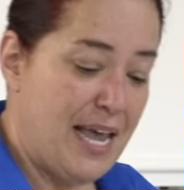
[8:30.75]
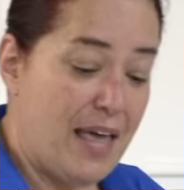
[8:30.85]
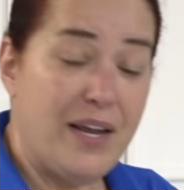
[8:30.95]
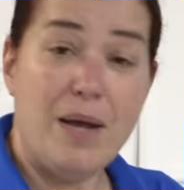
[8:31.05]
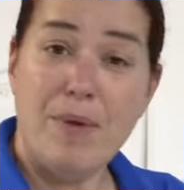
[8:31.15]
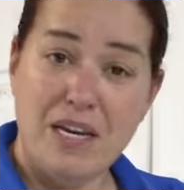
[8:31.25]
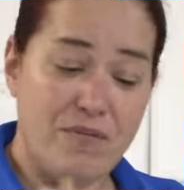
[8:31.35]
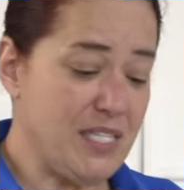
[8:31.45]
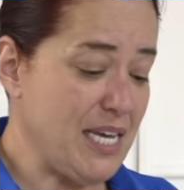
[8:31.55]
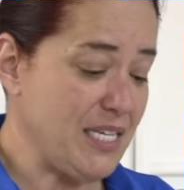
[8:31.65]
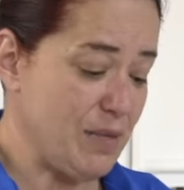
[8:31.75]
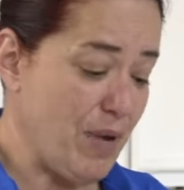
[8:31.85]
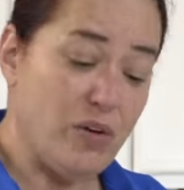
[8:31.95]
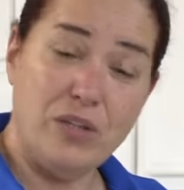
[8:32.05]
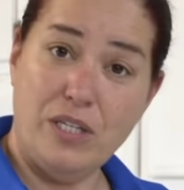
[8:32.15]
And then I might even take some
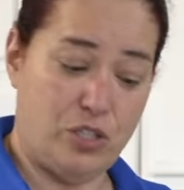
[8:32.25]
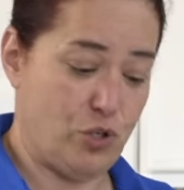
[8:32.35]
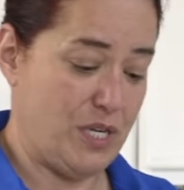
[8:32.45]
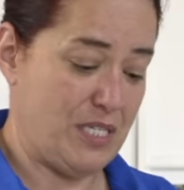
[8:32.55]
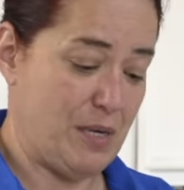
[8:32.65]
other little treats.